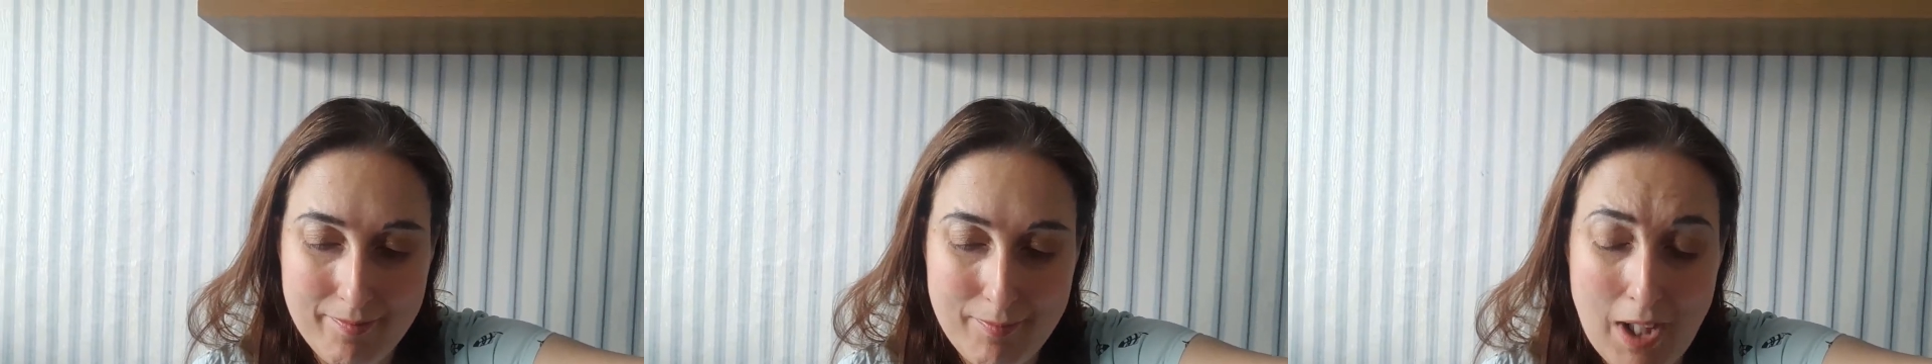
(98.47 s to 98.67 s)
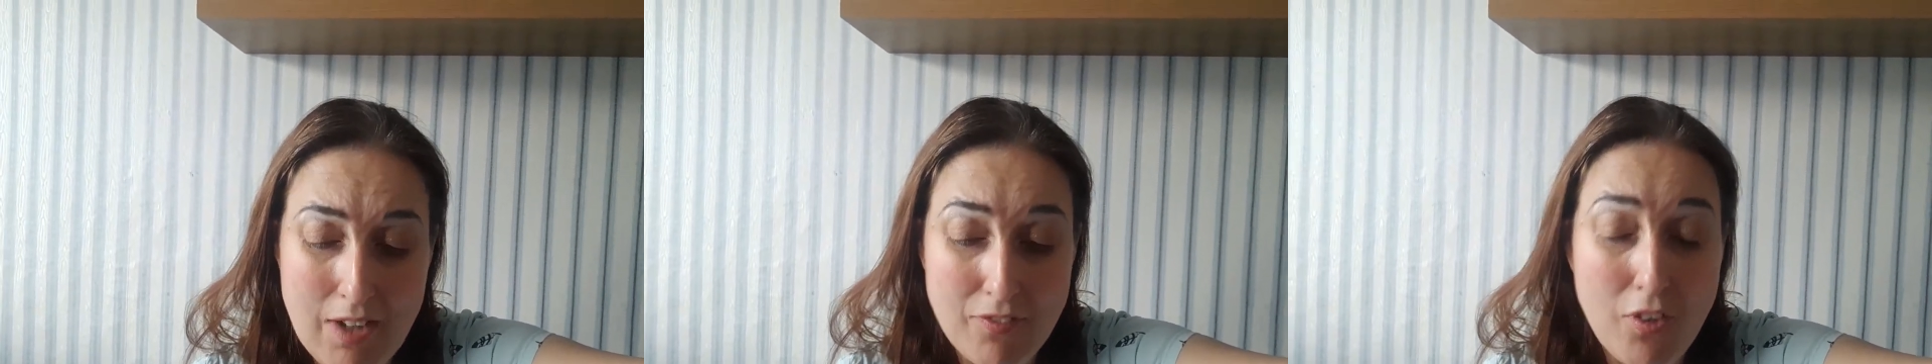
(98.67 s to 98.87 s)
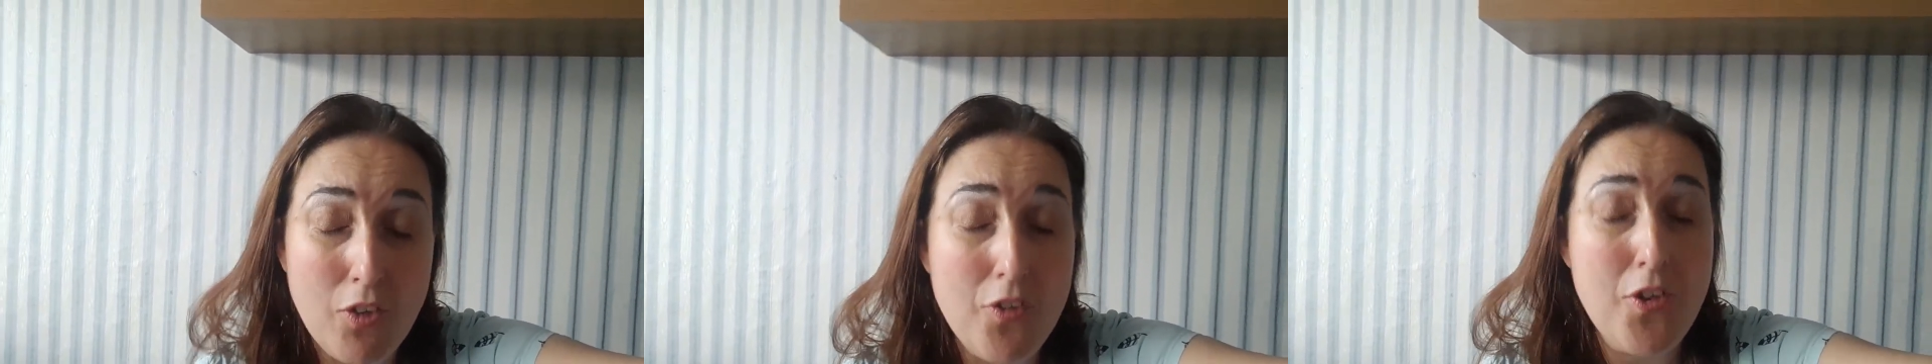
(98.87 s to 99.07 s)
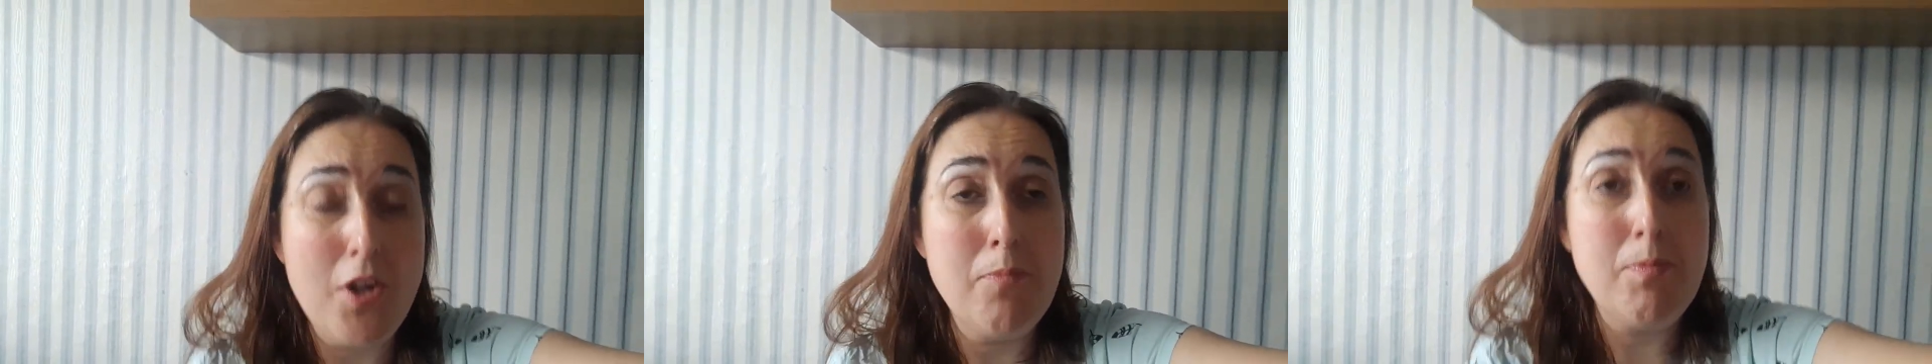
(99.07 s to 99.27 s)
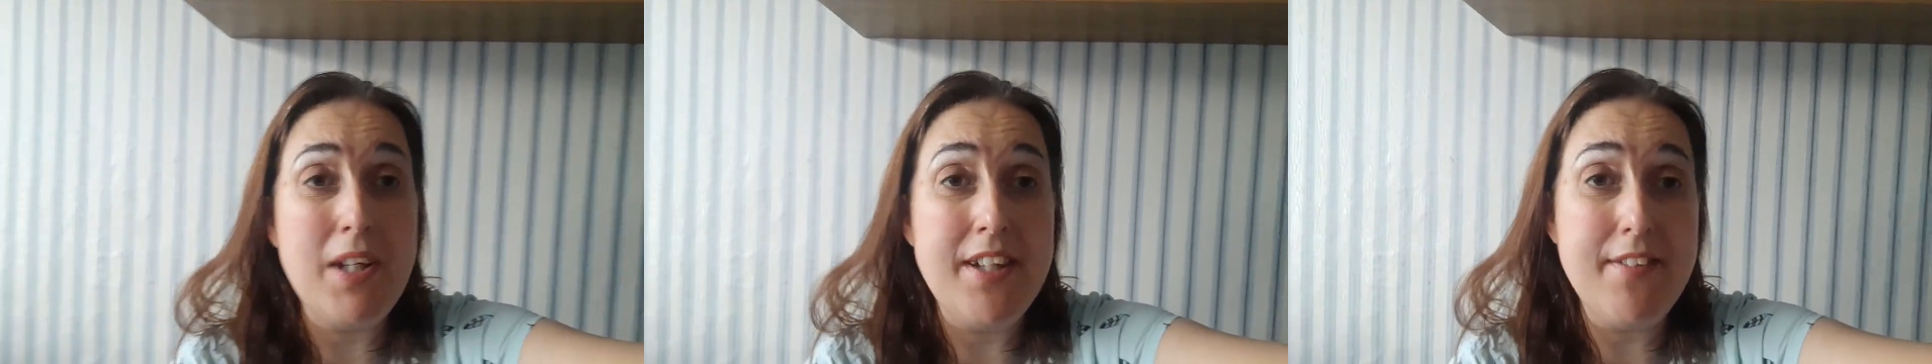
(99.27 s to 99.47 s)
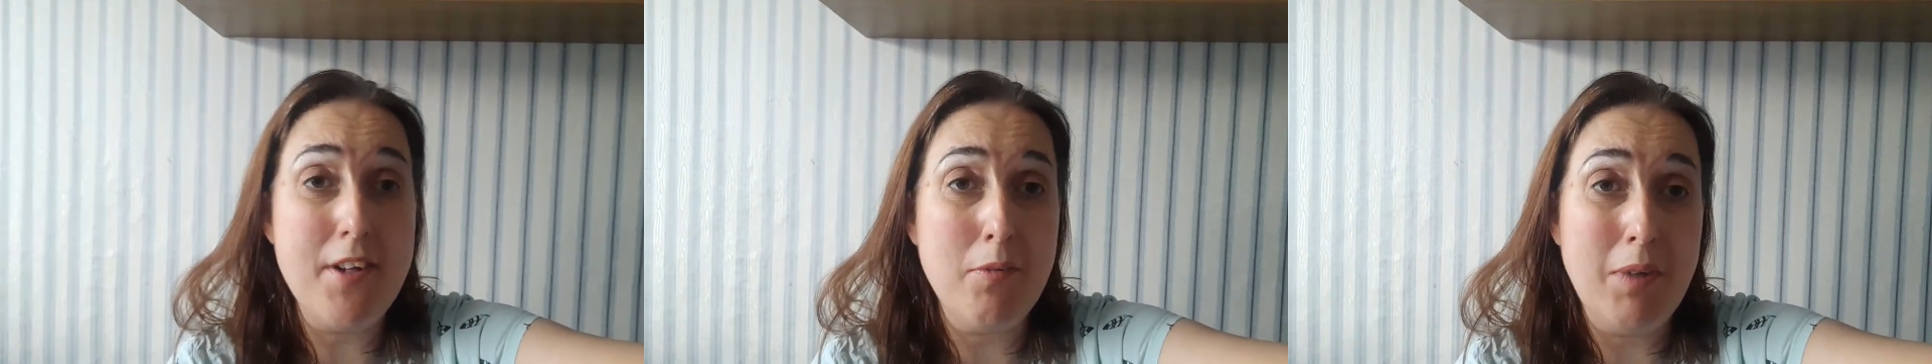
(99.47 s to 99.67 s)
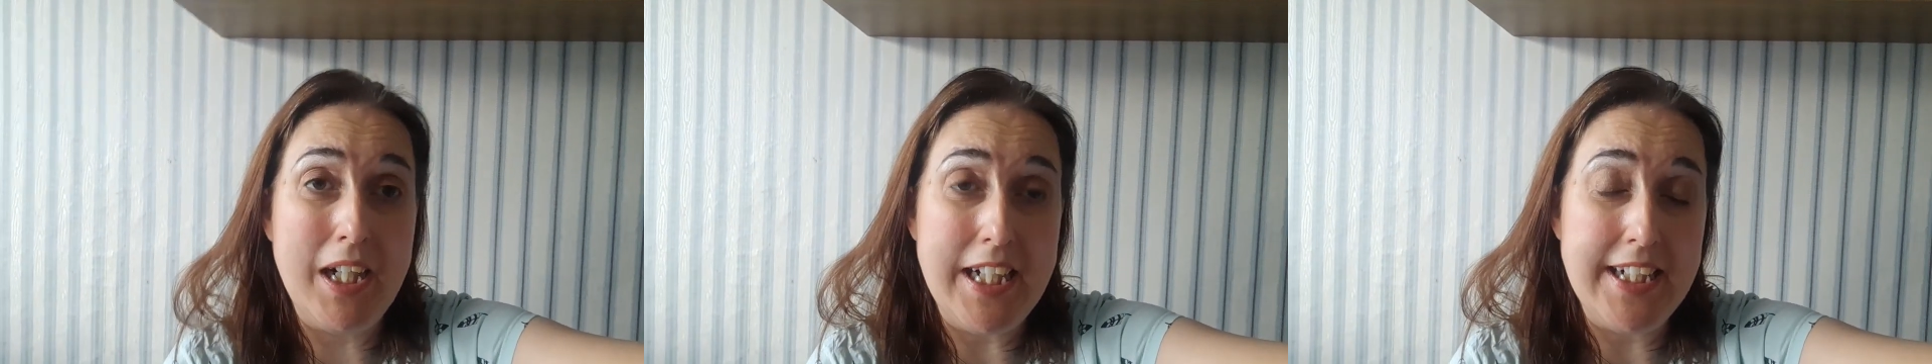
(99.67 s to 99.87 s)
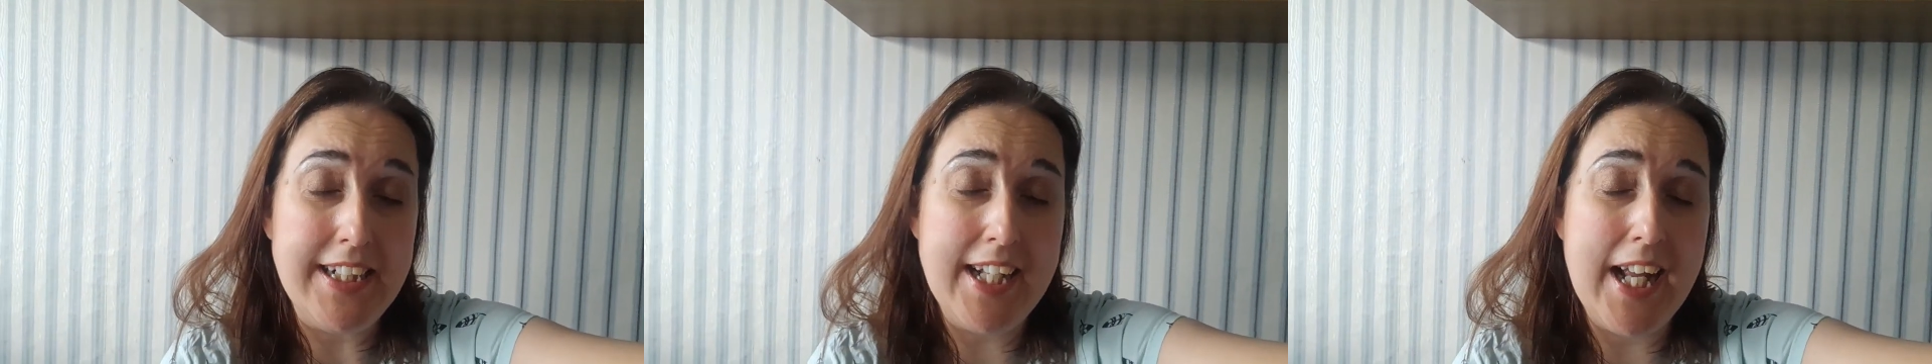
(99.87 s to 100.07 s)
I've also been
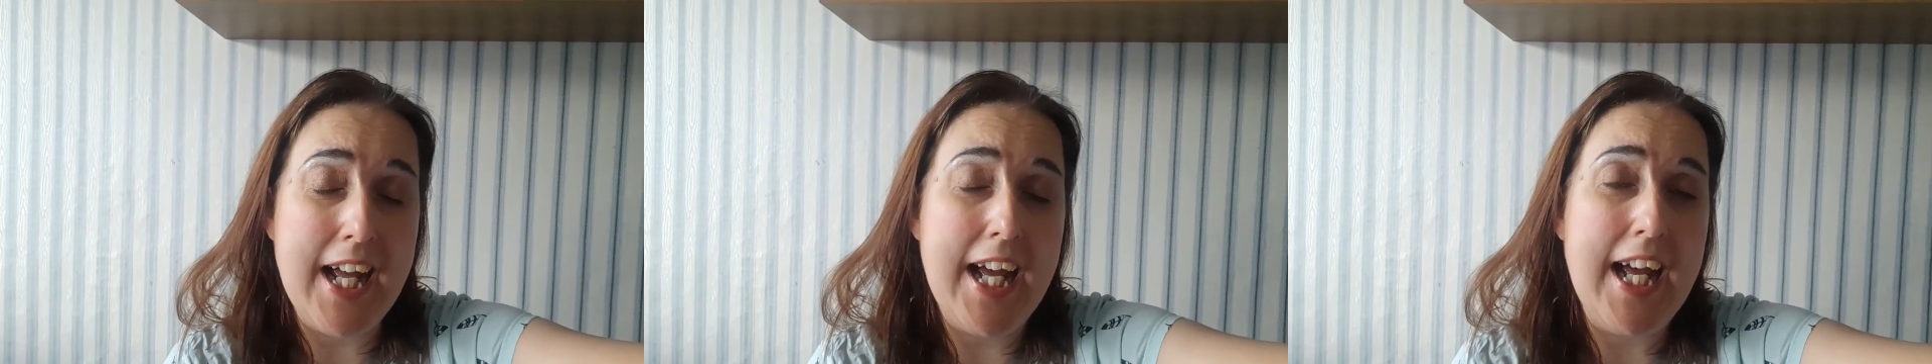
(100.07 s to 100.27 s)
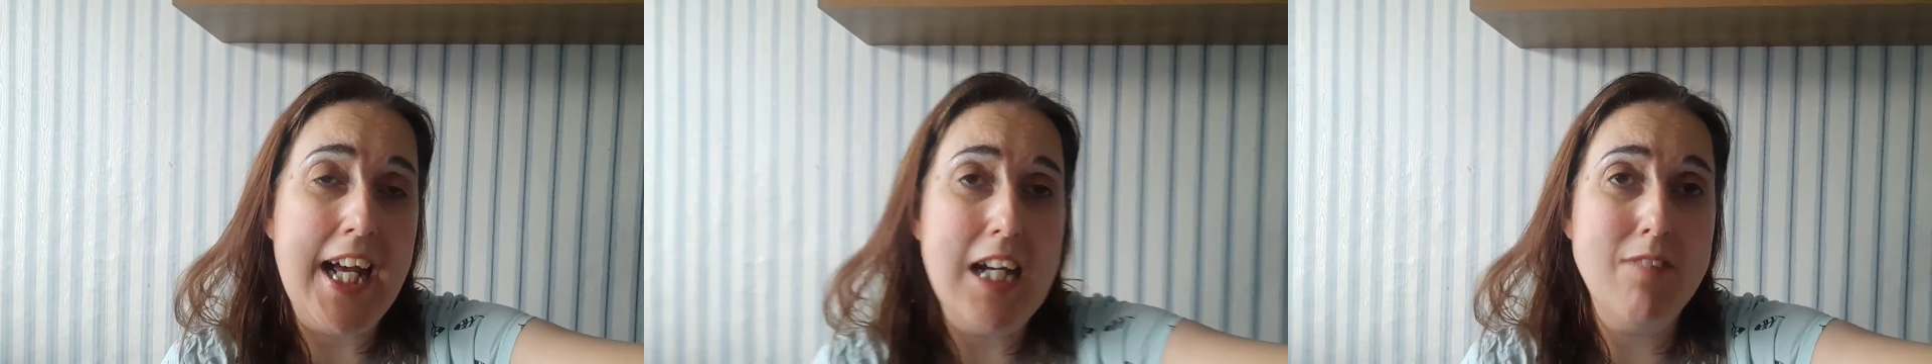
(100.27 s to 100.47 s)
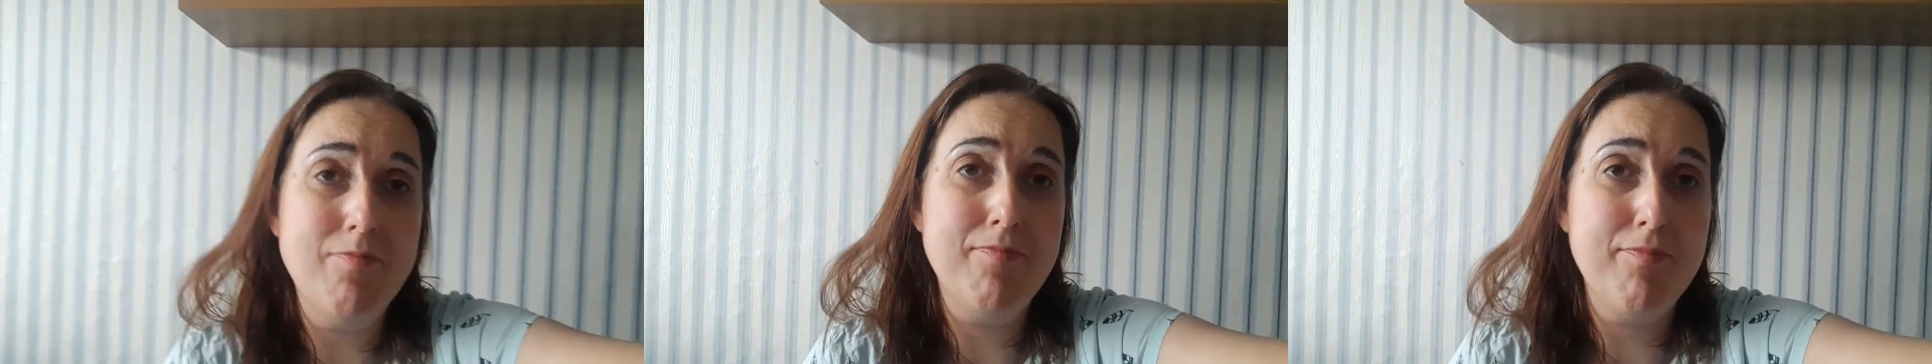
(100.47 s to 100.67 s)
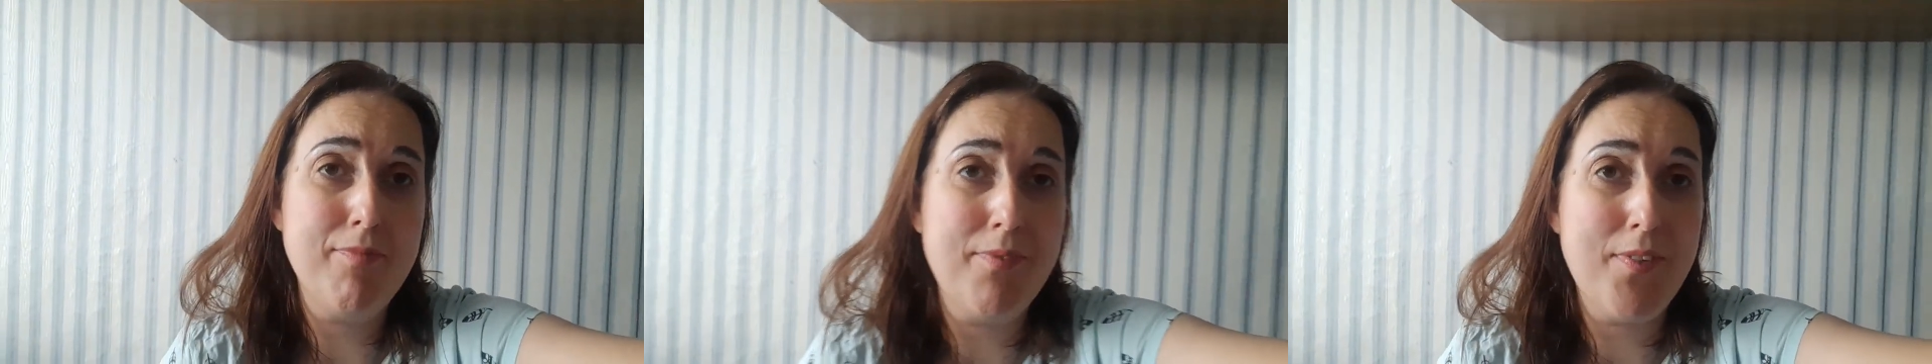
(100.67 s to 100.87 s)
doing um,